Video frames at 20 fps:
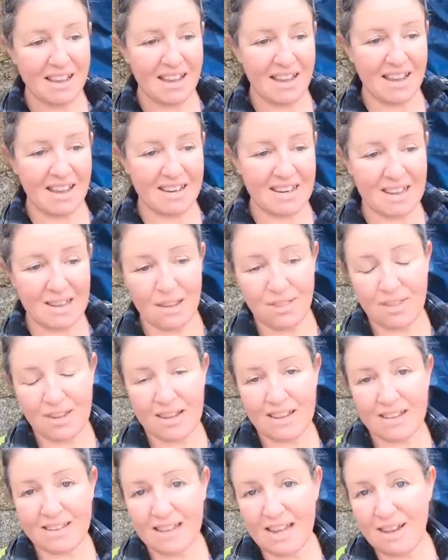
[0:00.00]
another
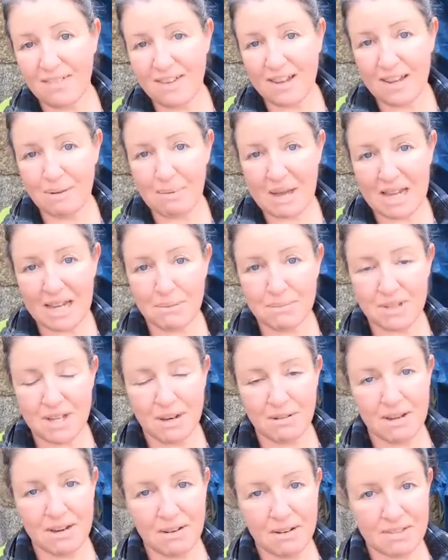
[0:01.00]
thing is having a backup
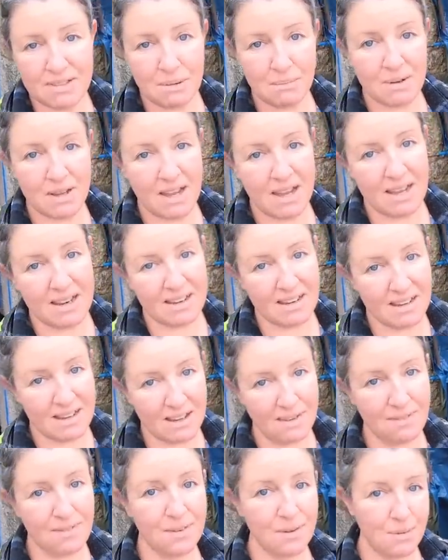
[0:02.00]
generator of some kind
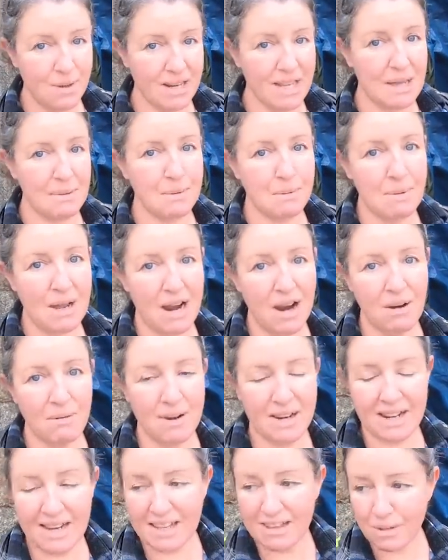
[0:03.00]
if you want to keep your power
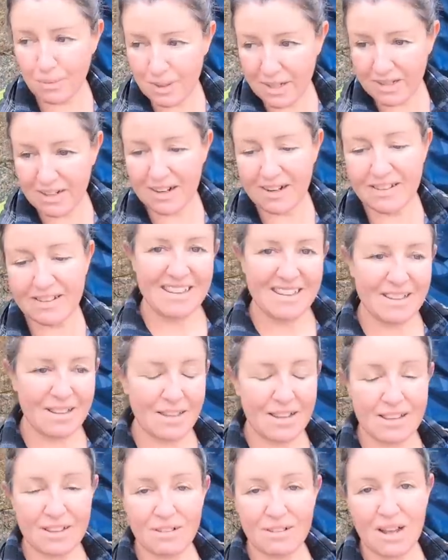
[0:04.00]
running in the winter. So
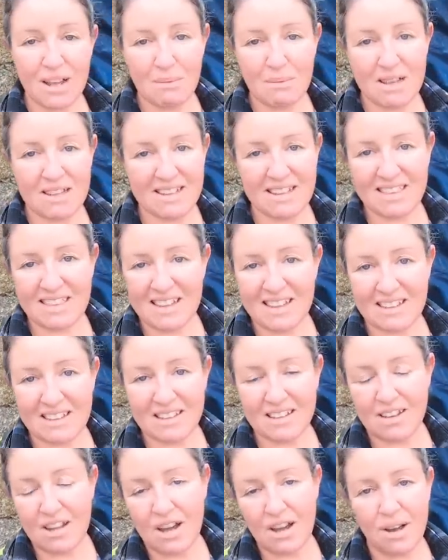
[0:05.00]
these are all amazing things
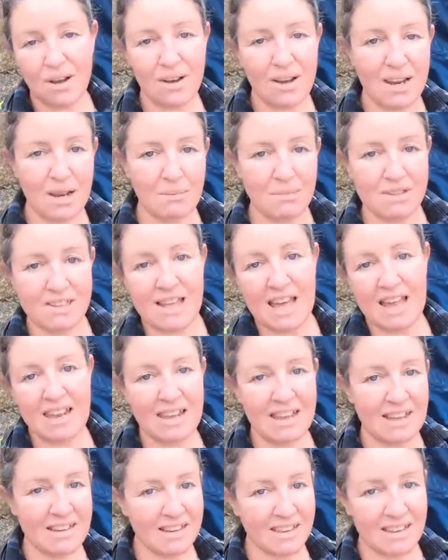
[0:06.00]
to know, and I'm just
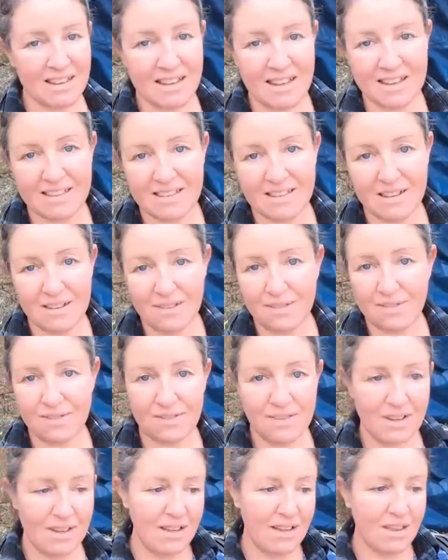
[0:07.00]
adding it to the list
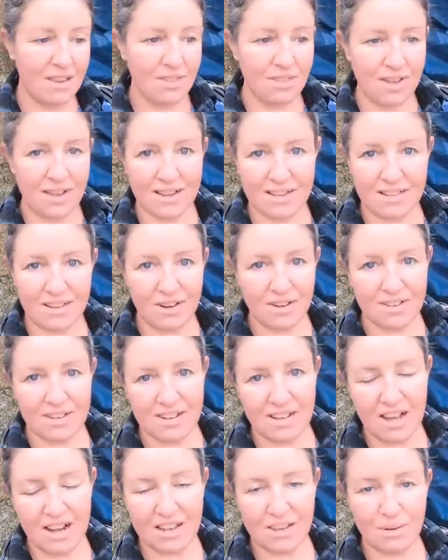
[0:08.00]
of things learned
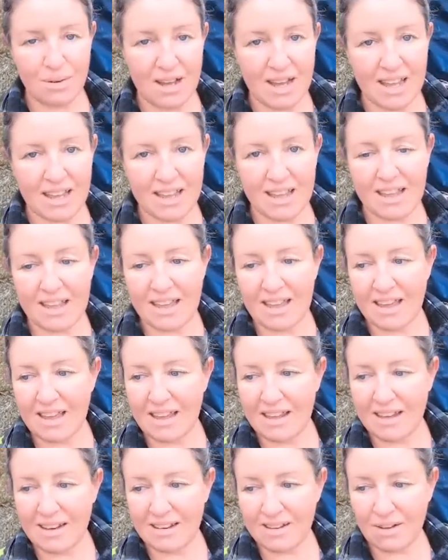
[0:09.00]
along the way,
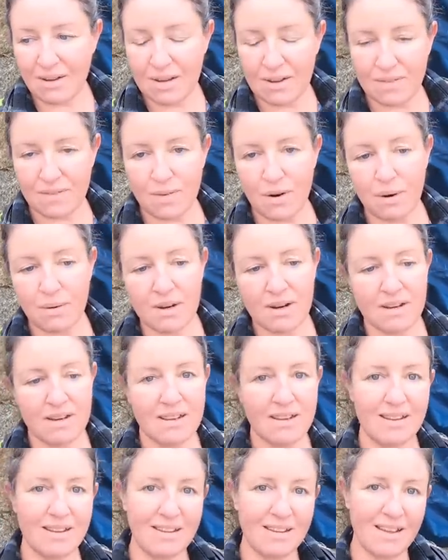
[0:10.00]
and going forward,
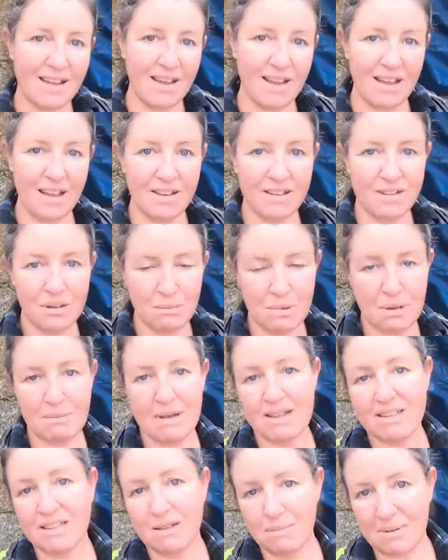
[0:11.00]
I'll do my
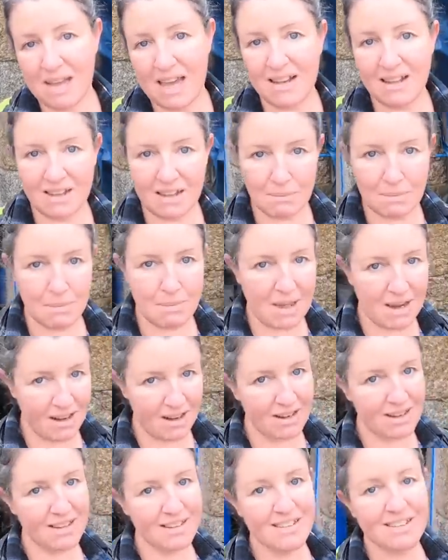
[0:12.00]
best to plan a little bit better.